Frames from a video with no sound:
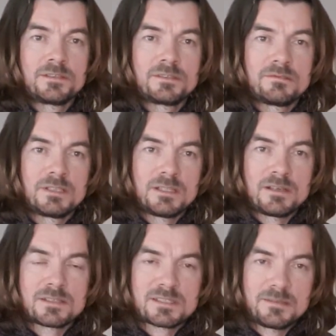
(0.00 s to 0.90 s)
there are a
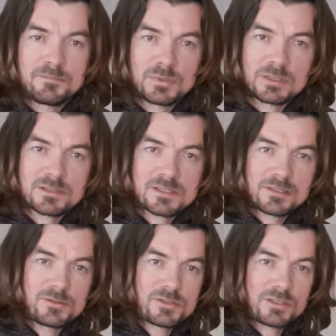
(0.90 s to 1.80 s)
lot of simple
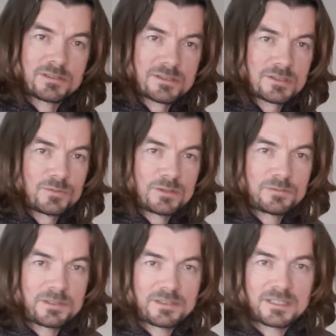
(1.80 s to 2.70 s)
solutions to what
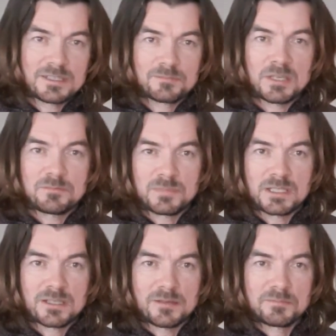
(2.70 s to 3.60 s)
we think might be
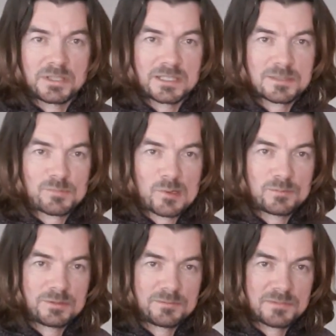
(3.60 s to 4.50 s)
complex
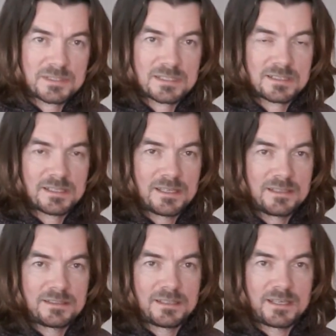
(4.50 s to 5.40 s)
problems,
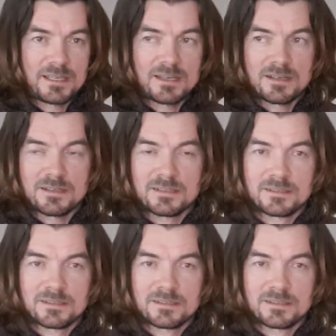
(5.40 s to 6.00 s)
and they are